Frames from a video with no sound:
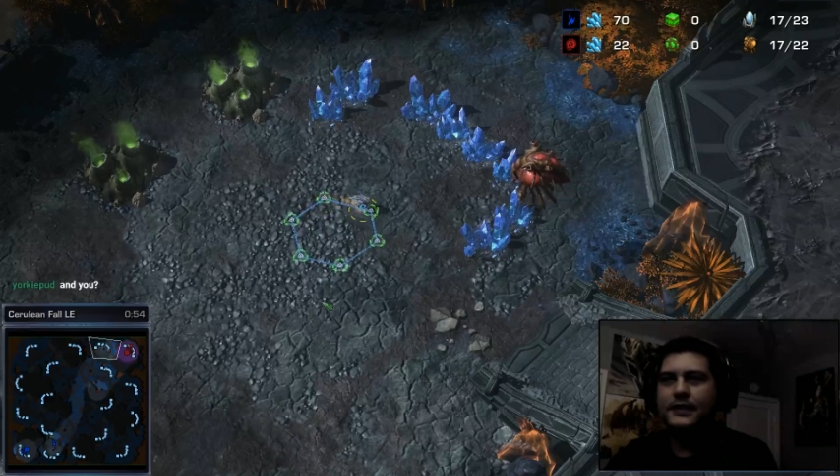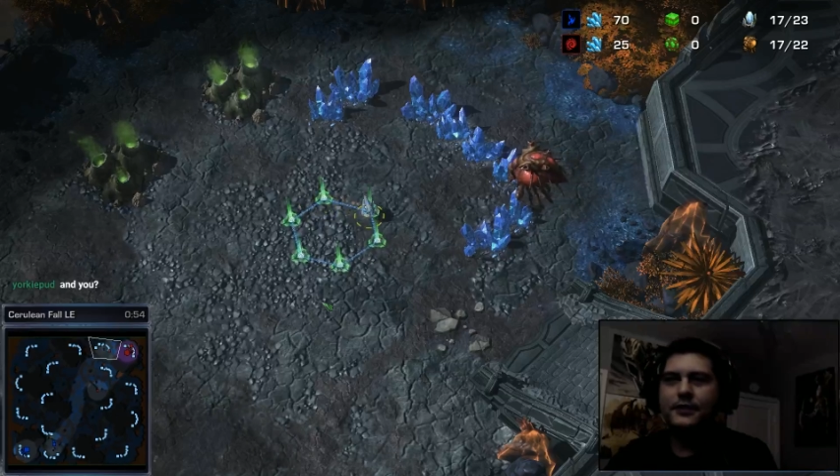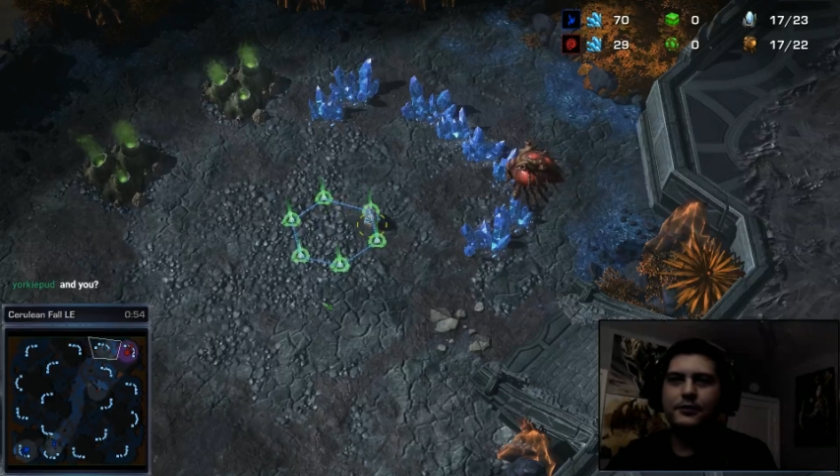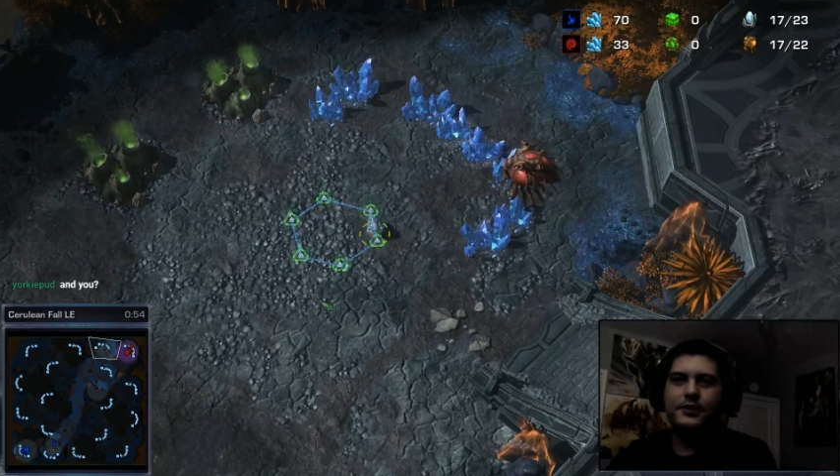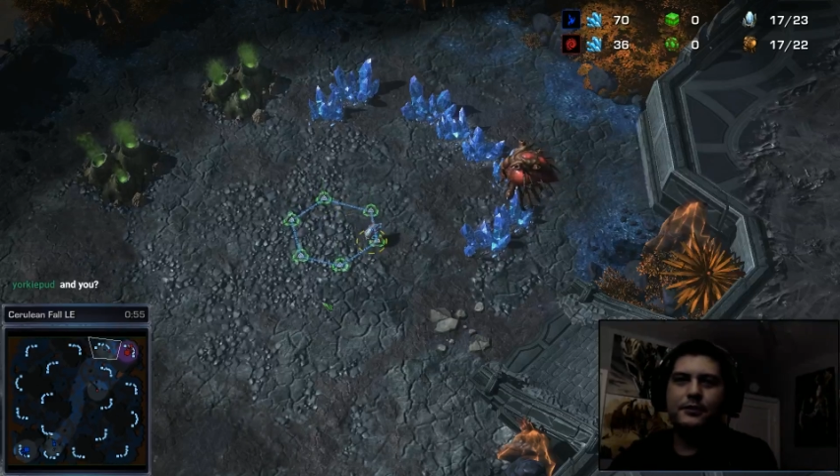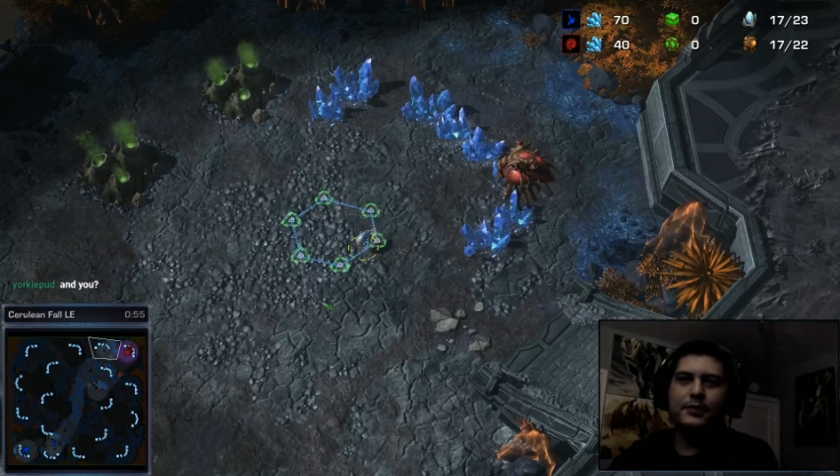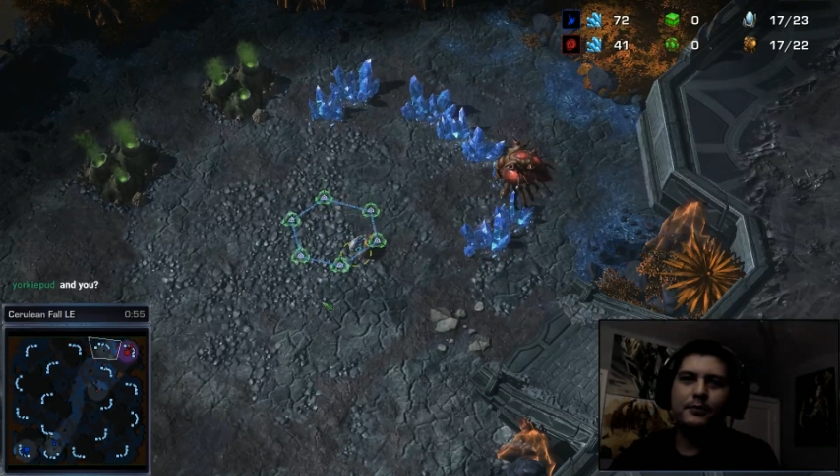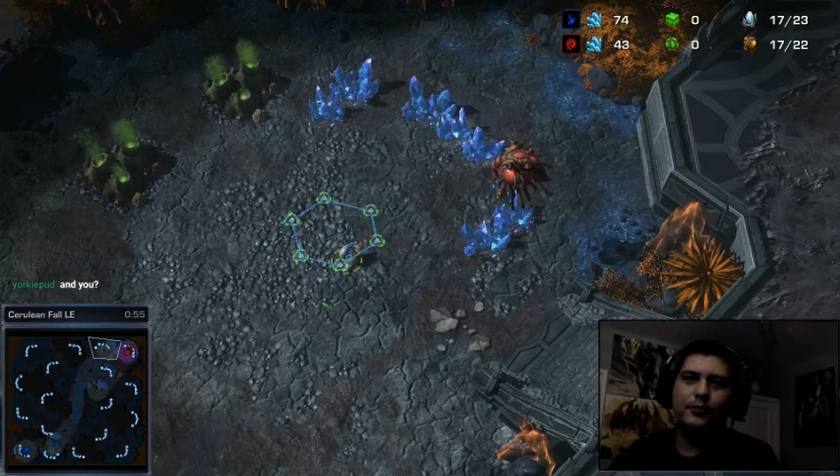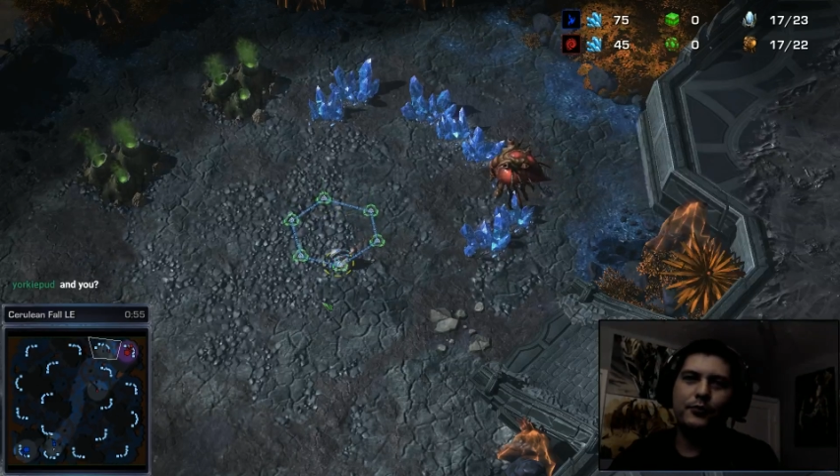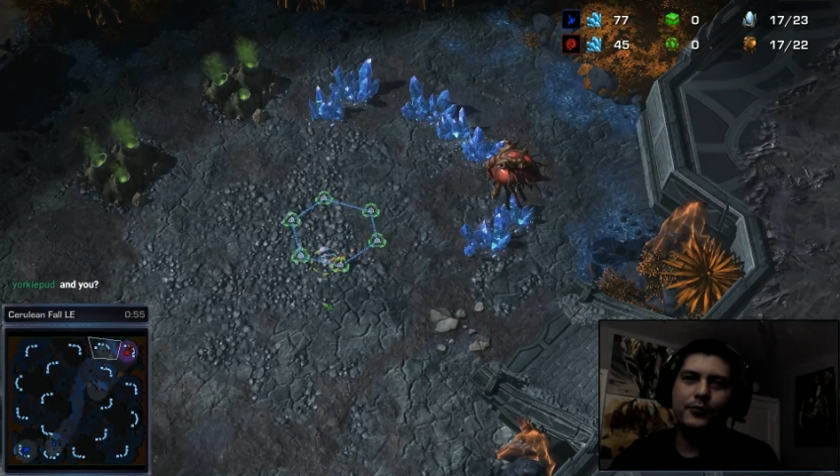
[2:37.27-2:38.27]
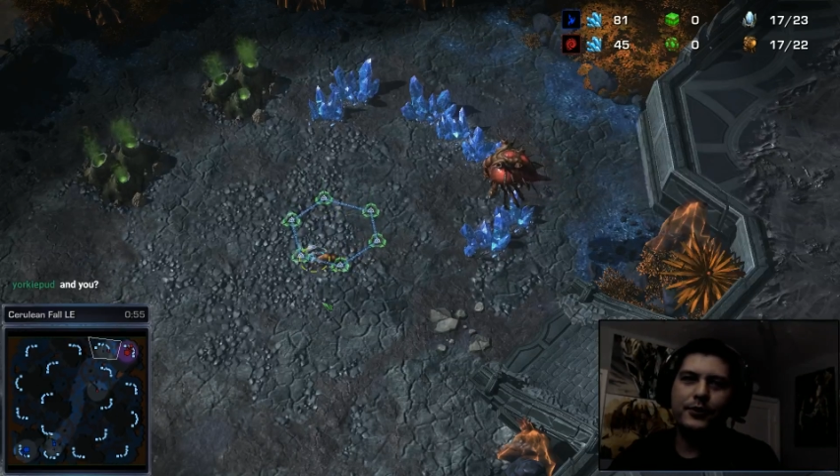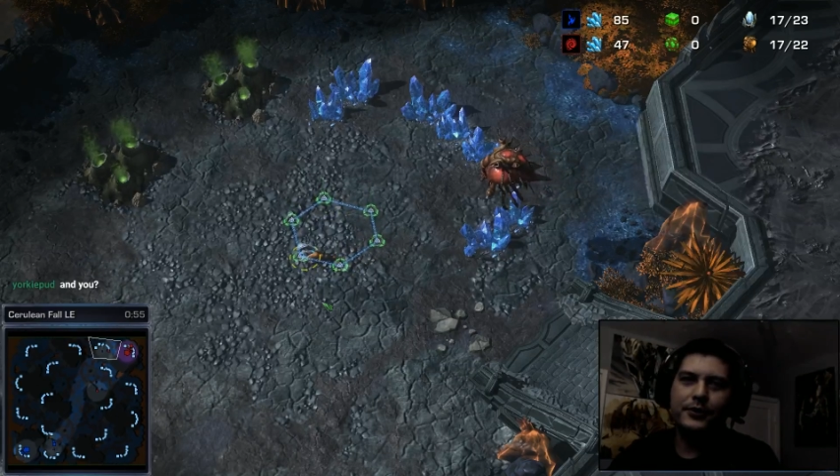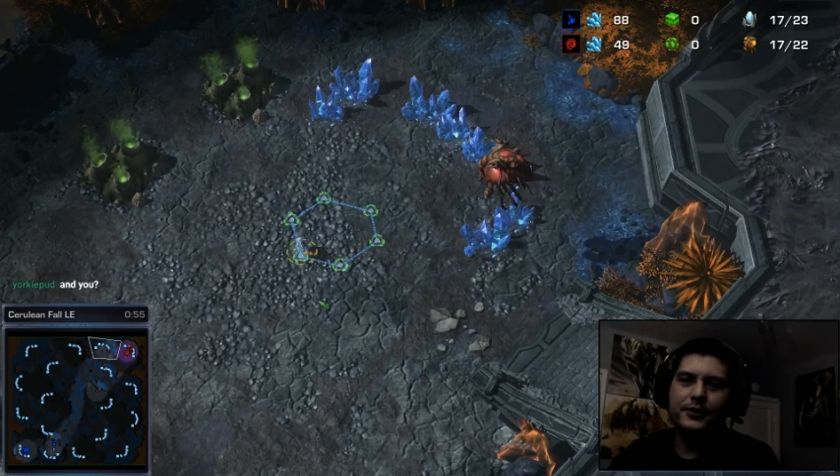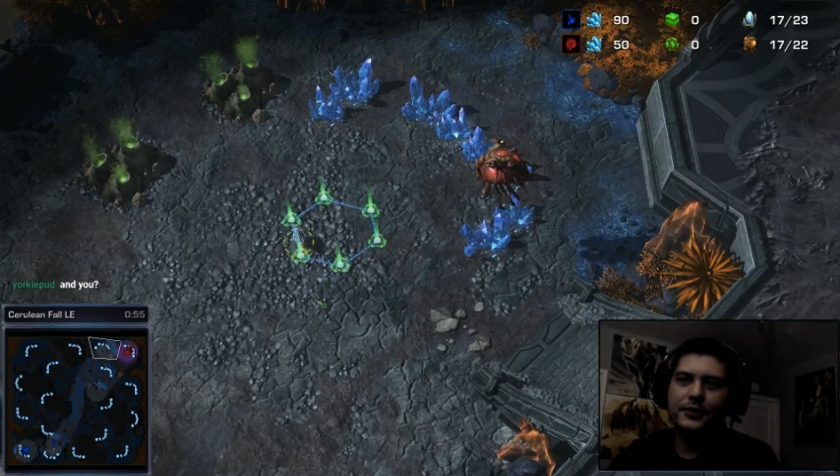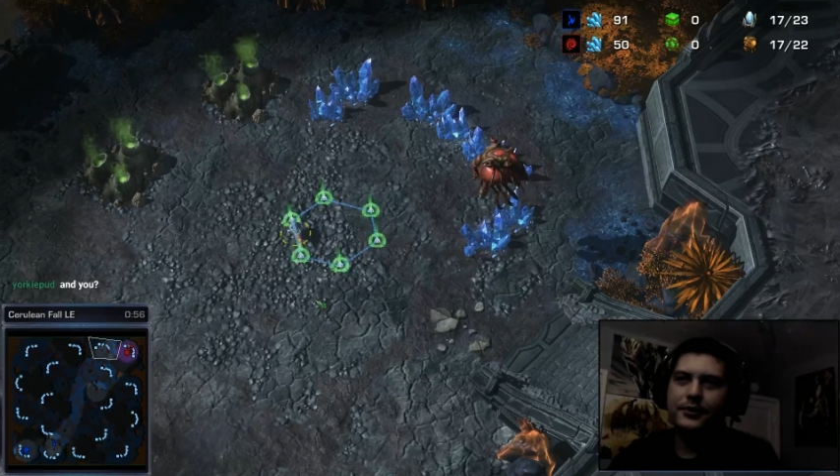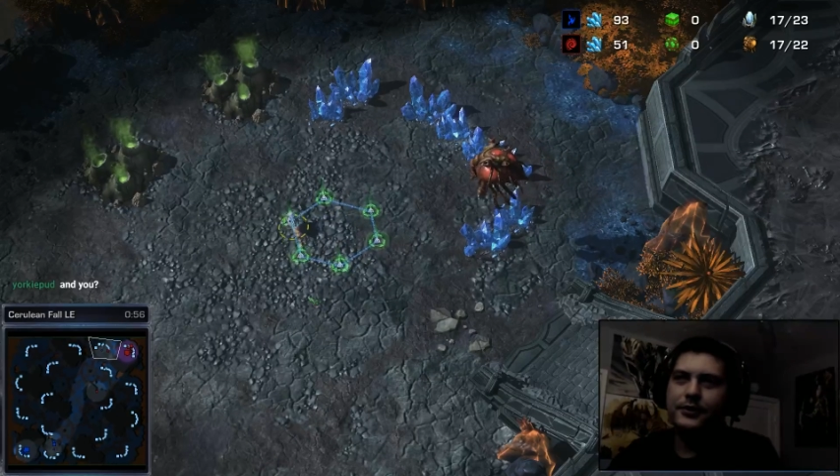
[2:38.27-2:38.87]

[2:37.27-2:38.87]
I know it's going to be a pull first.